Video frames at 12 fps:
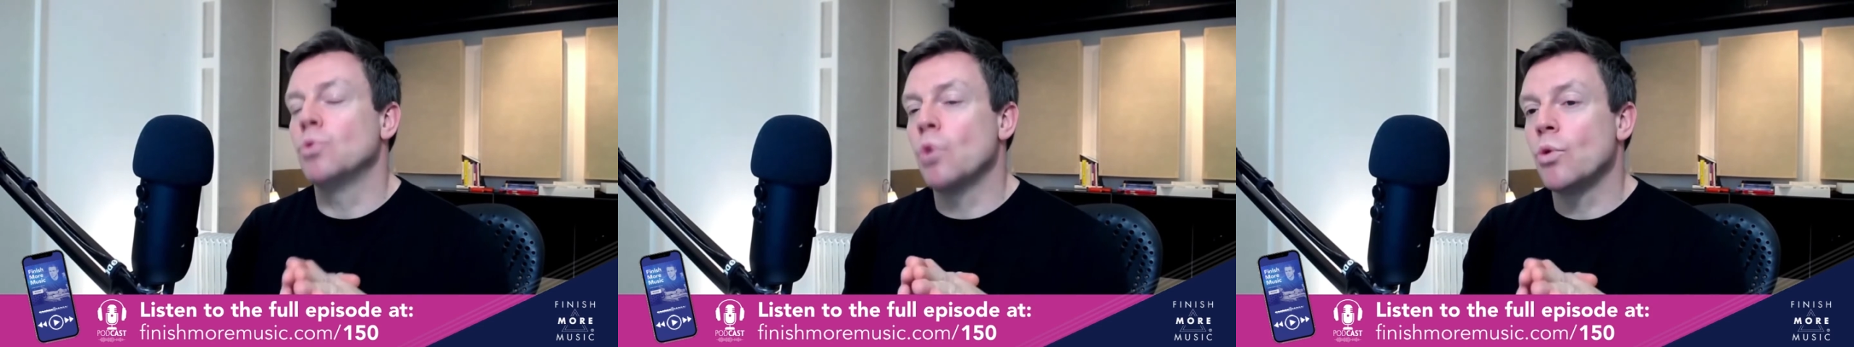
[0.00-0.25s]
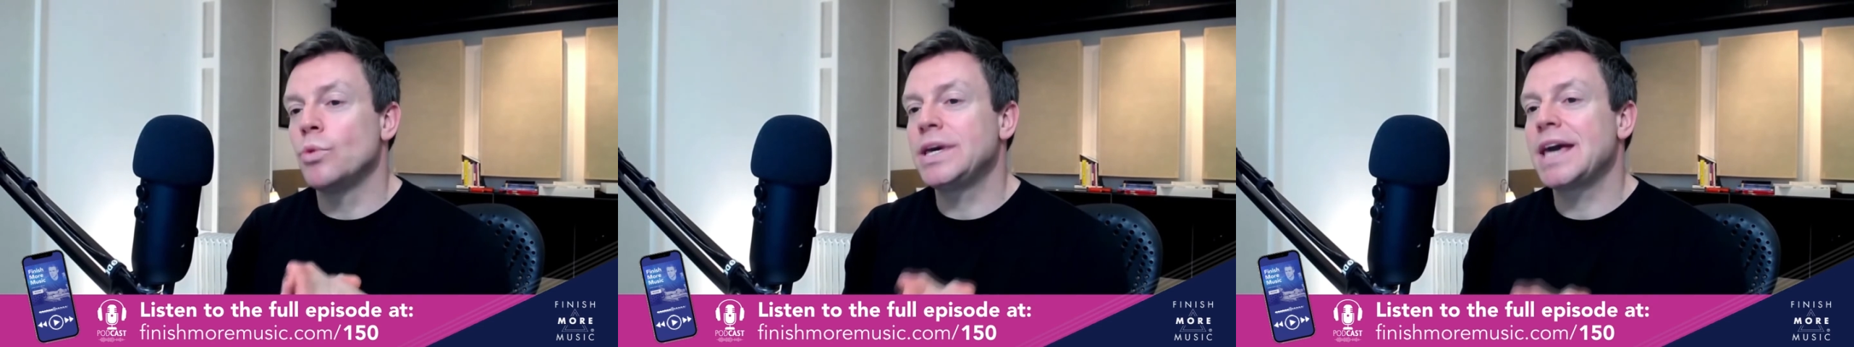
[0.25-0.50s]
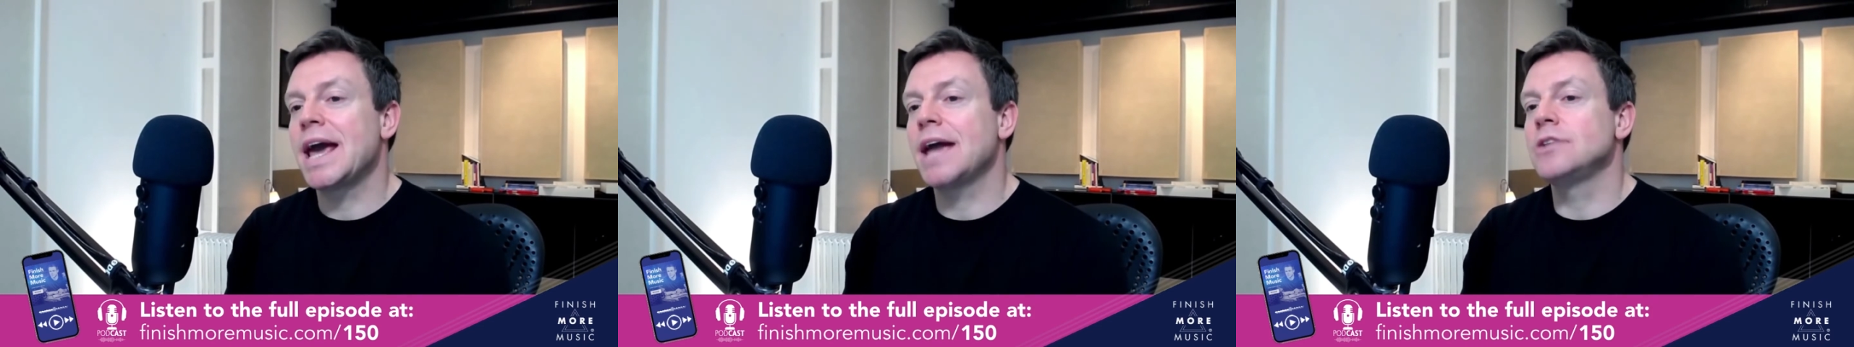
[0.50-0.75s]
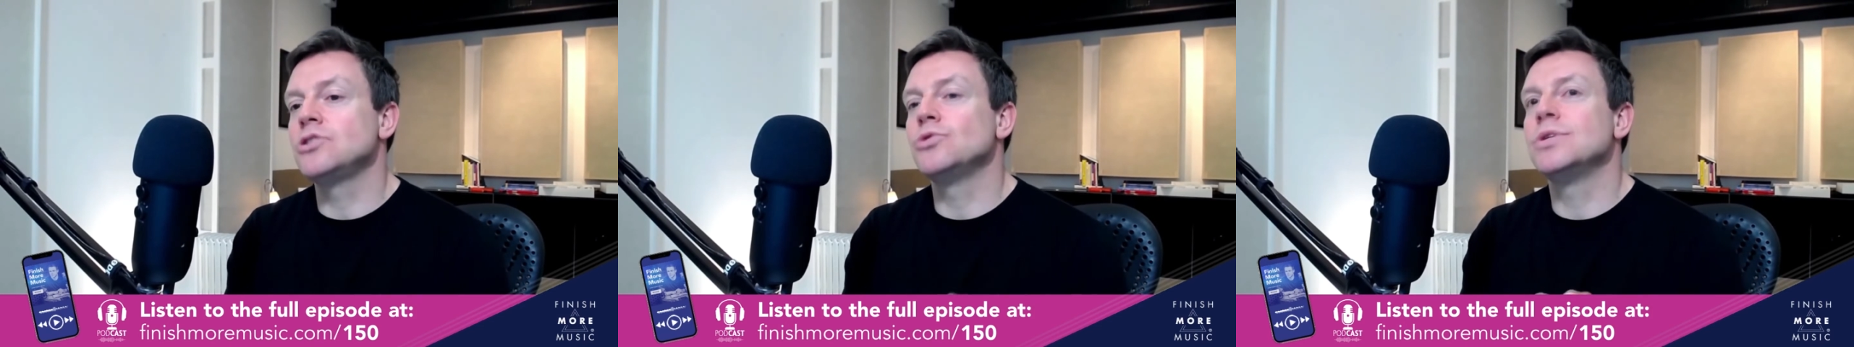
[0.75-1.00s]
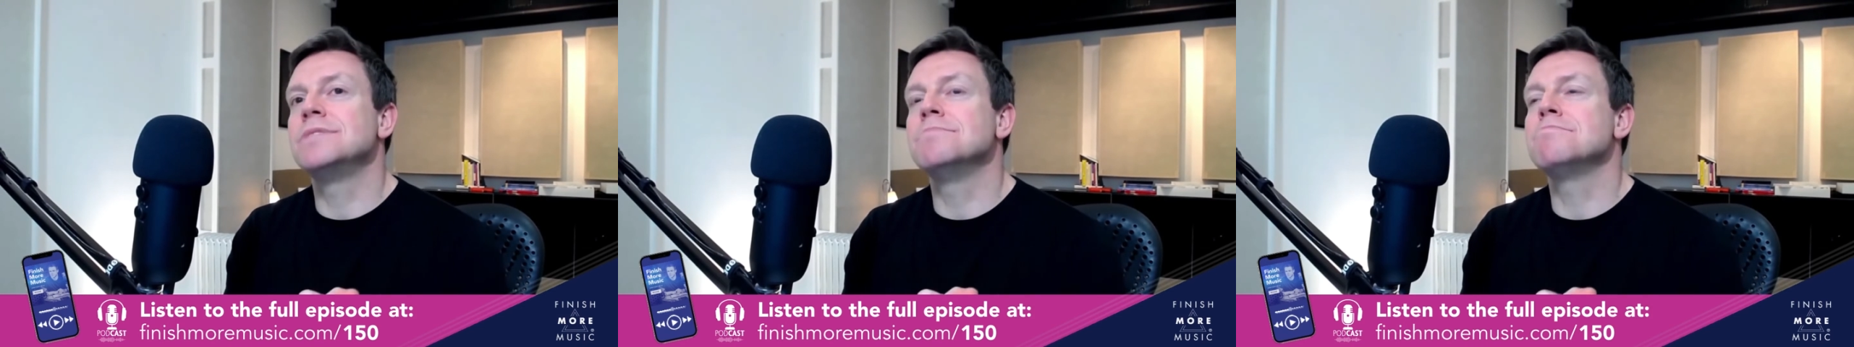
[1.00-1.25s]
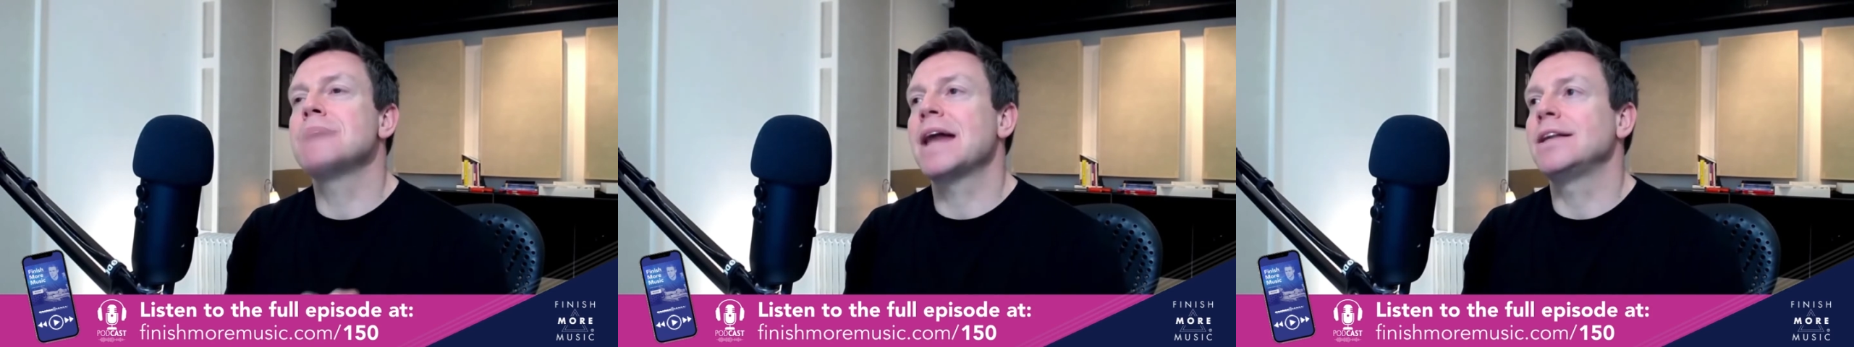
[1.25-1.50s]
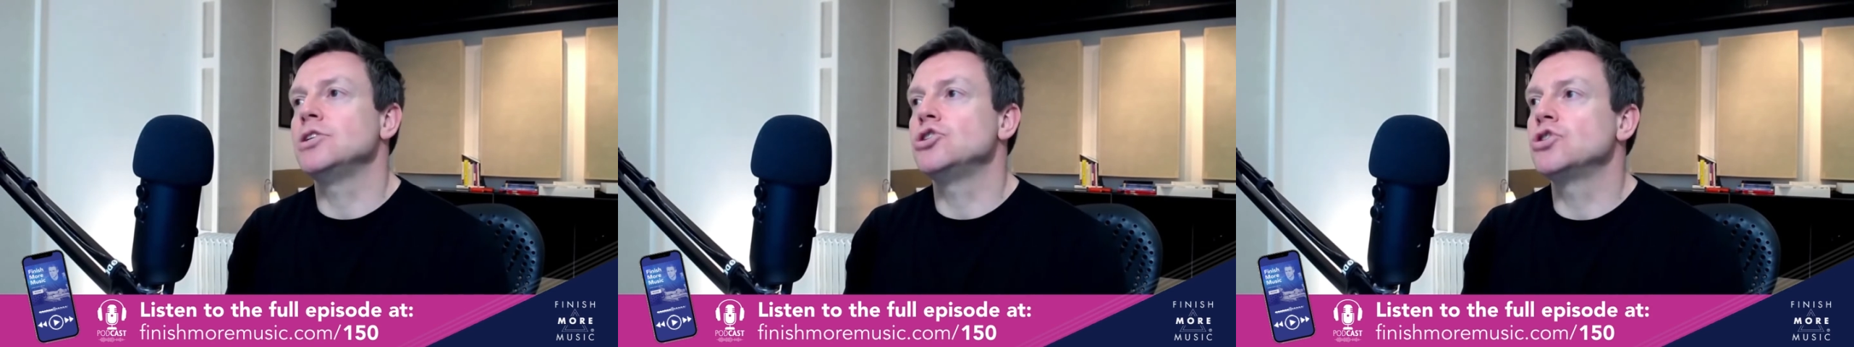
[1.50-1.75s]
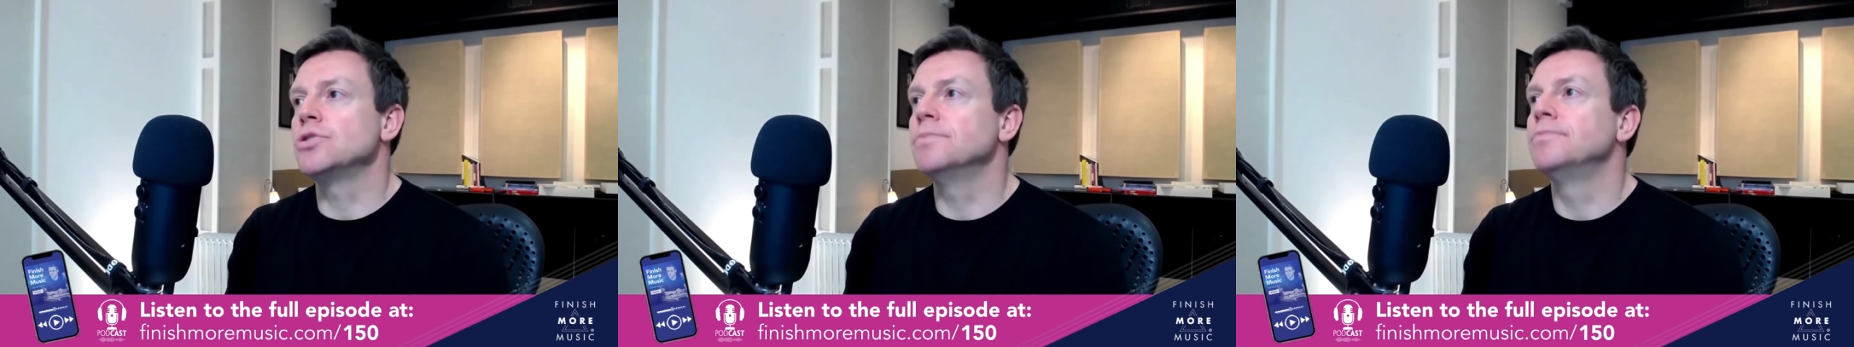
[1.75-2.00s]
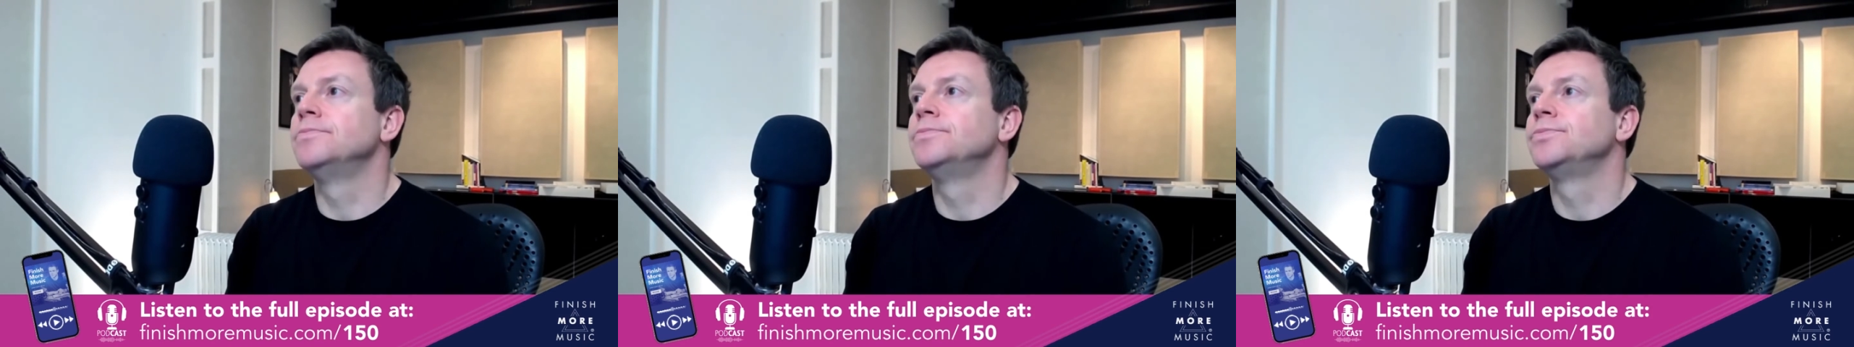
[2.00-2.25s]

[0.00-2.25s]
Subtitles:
what we can do is manage them